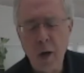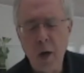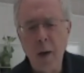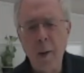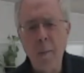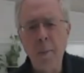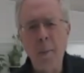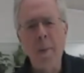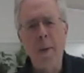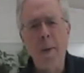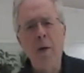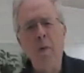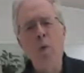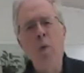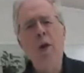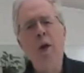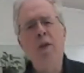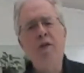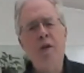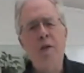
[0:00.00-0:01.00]
about
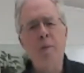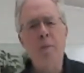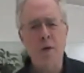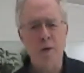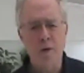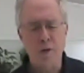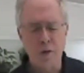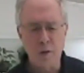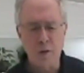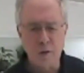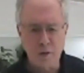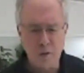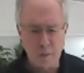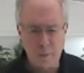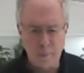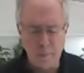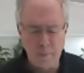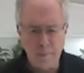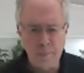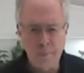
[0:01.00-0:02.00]
releasing muscles